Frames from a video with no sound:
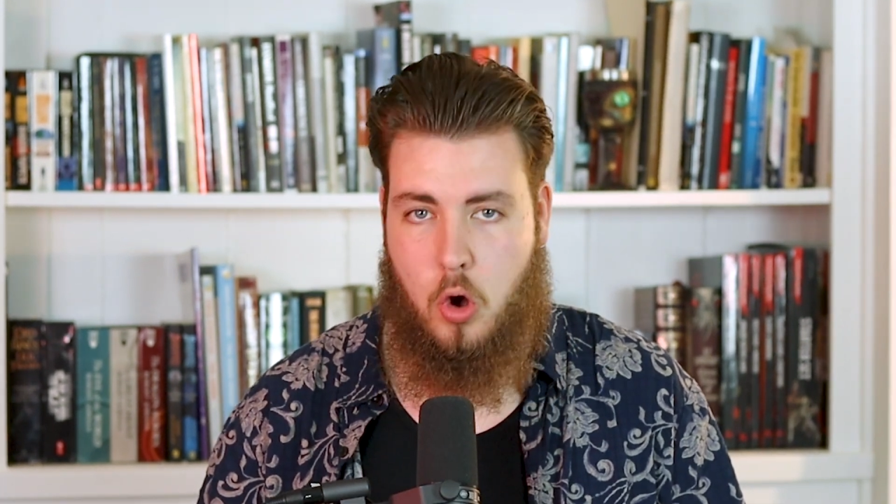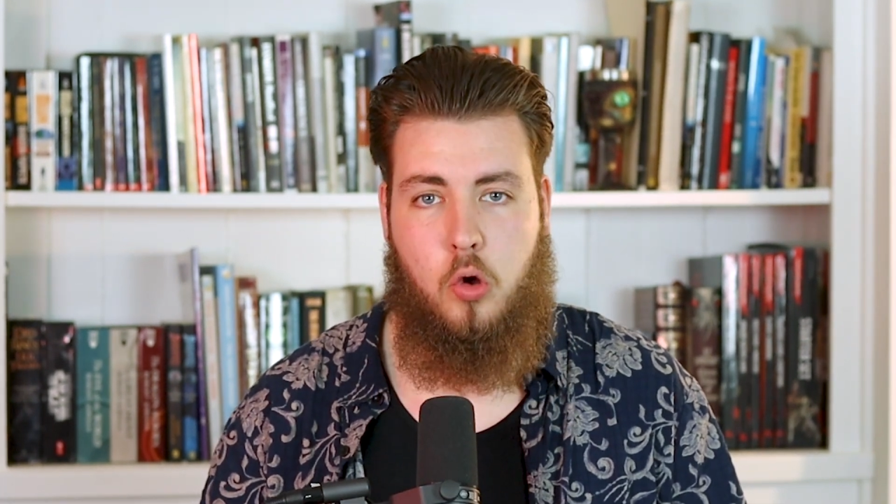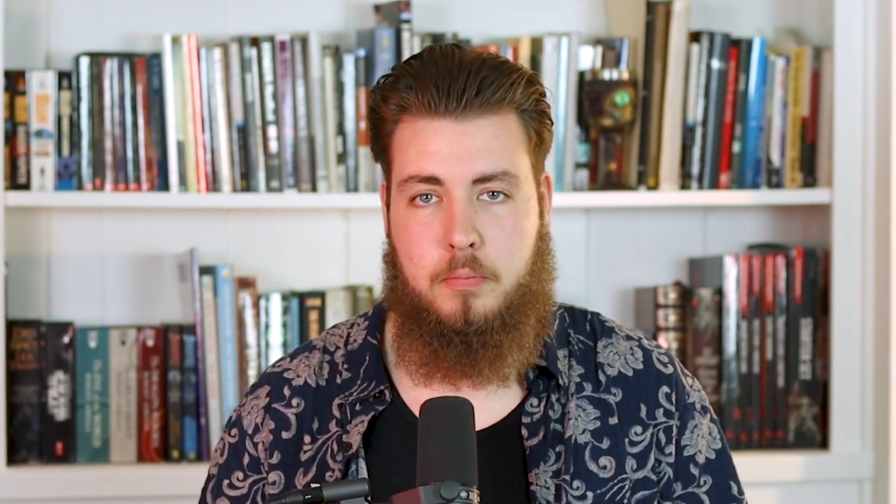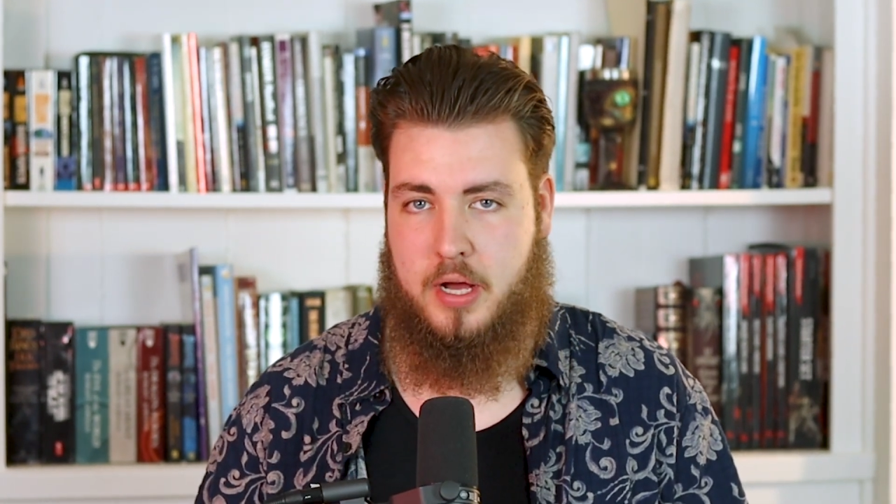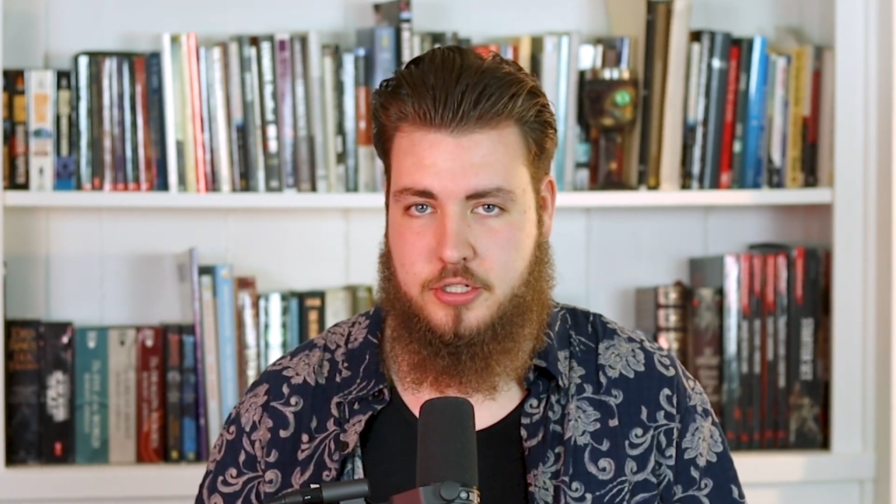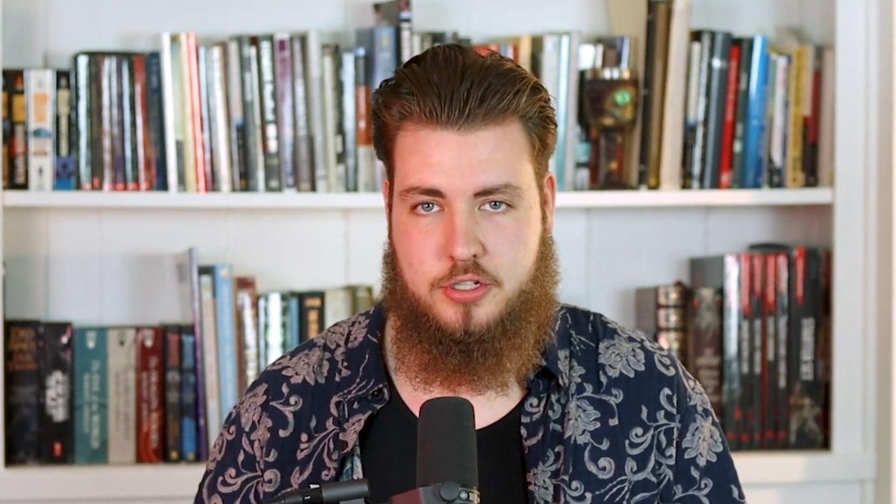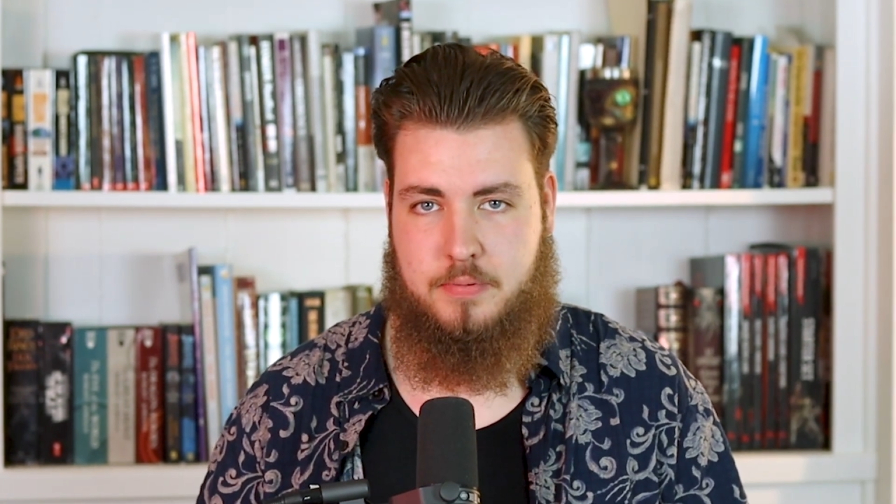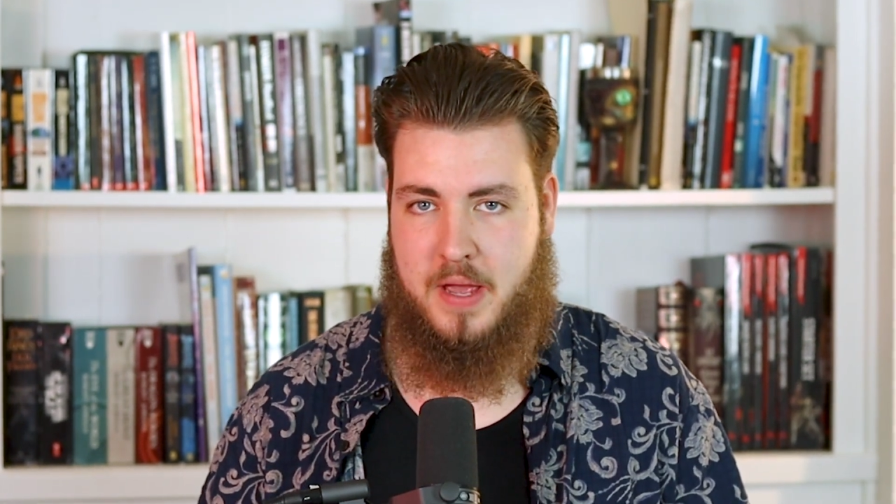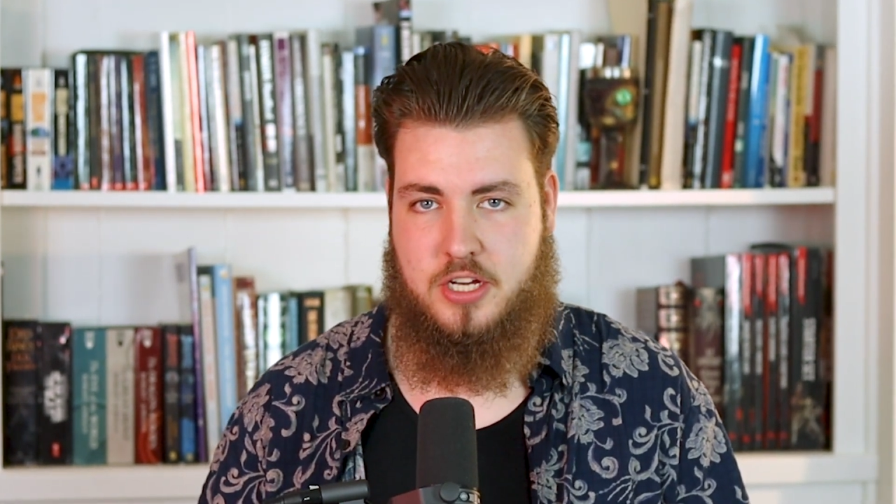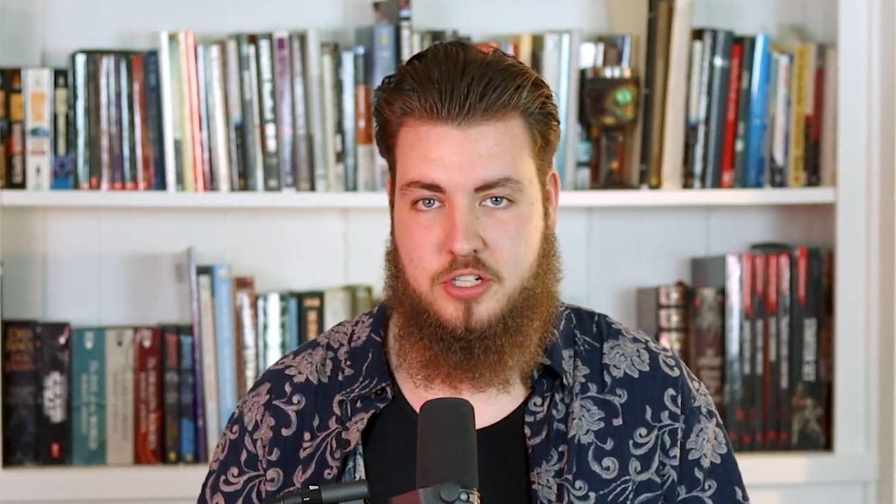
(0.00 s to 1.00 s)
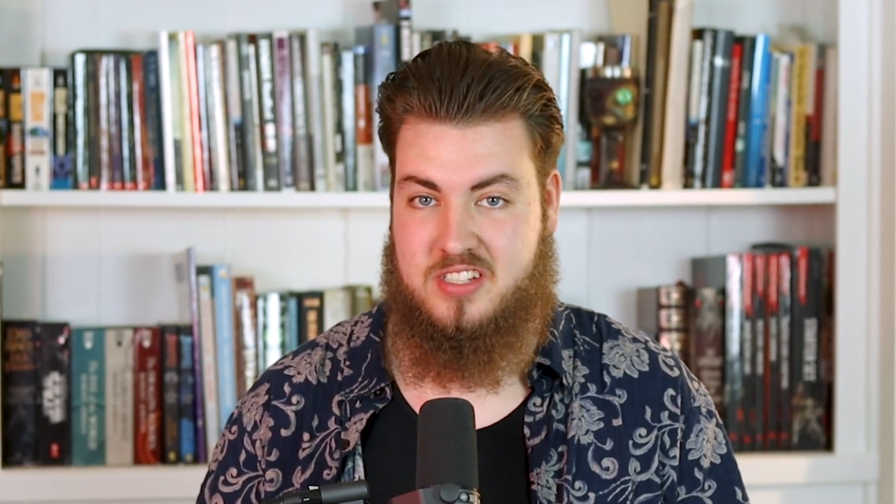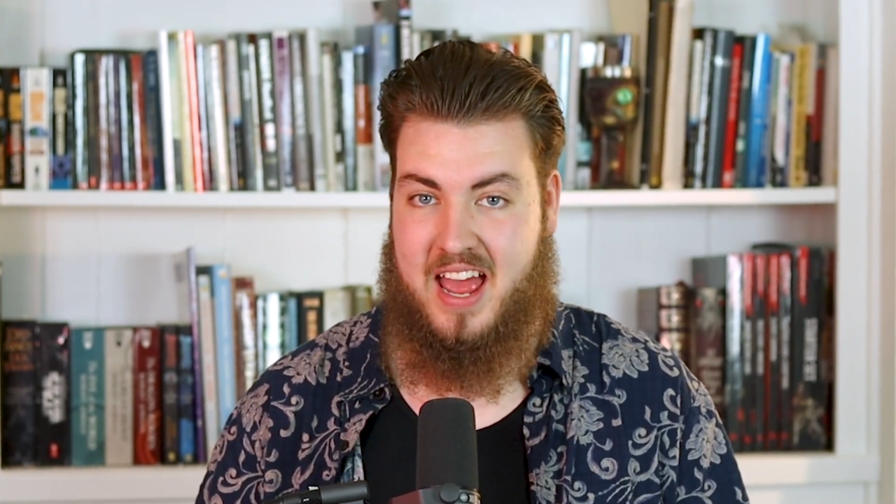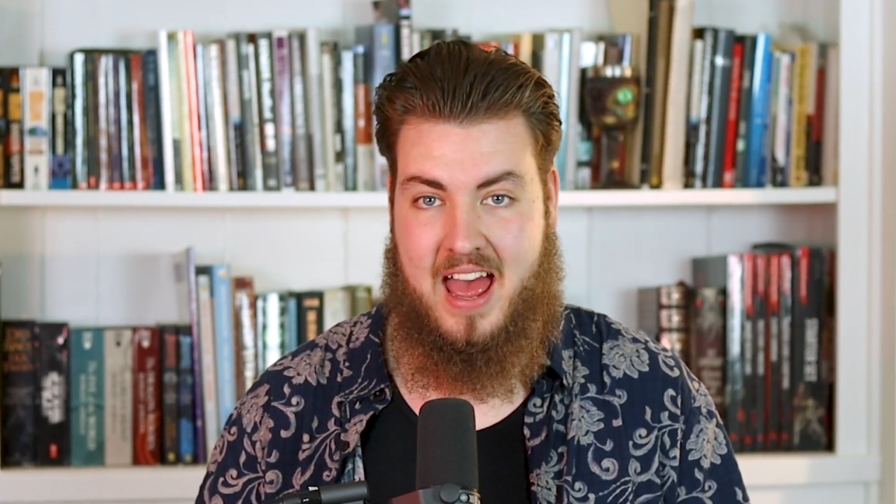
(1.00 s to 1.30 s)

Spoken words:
hole punched pages